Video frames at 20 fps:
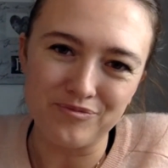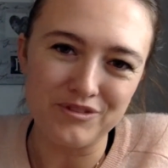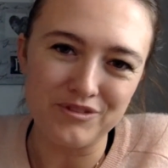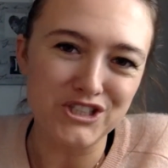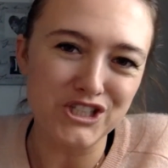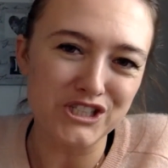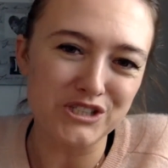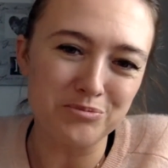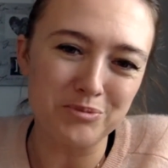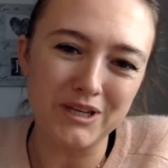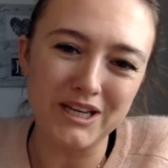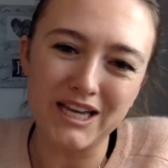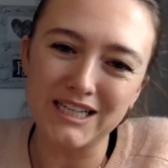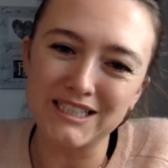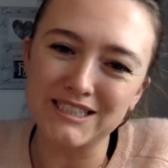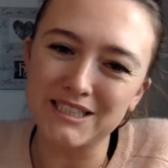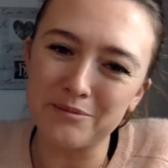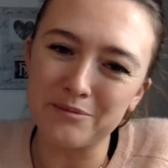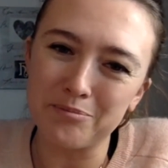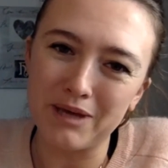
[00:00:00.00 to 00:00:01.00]
Just
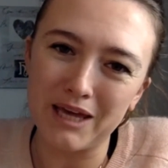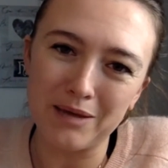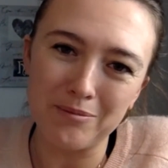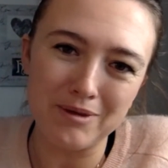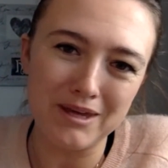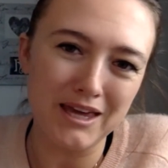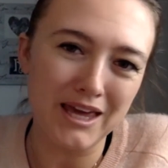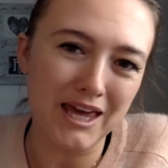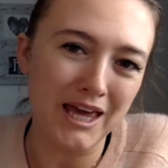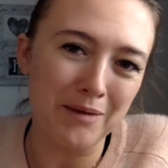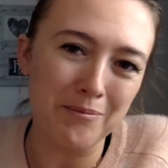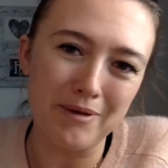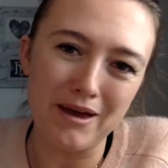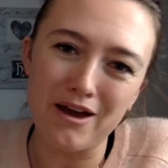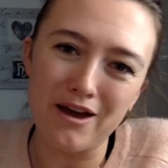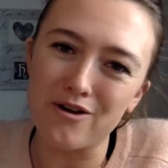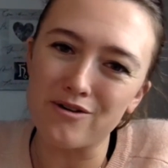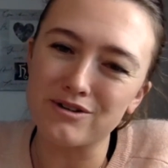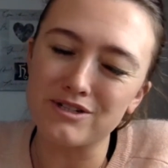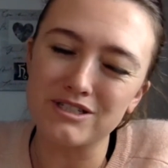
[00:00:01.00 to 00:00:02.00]
because baby came
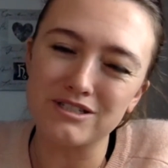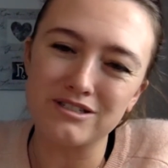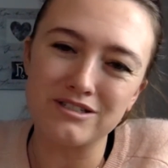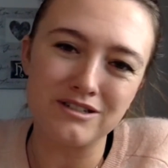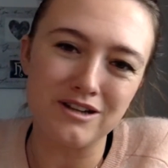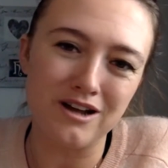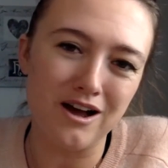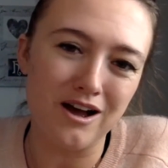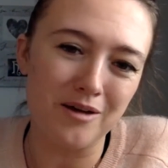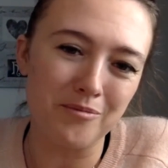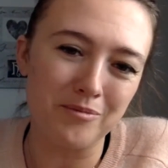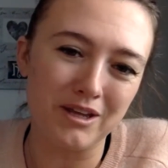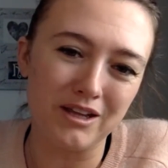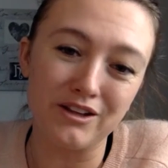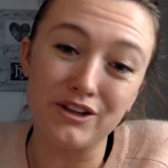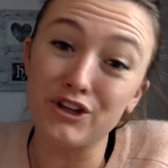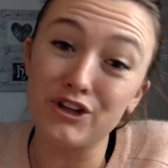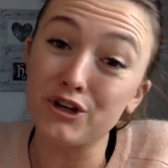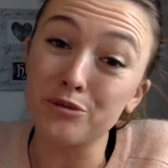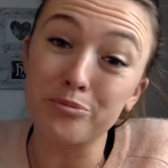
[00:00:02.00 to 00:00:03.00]
out does not mean
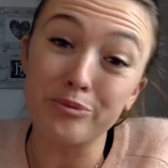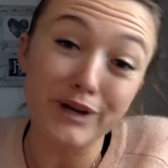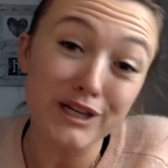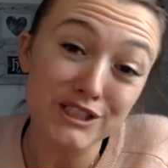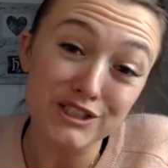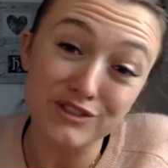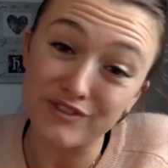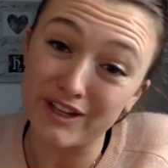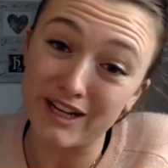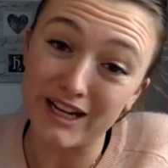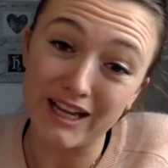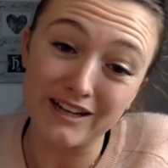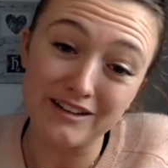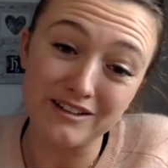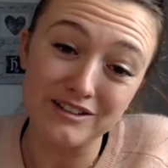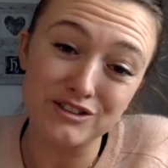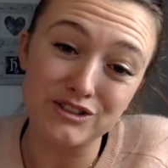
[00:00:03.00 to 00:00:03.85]
like you're breastfeeding.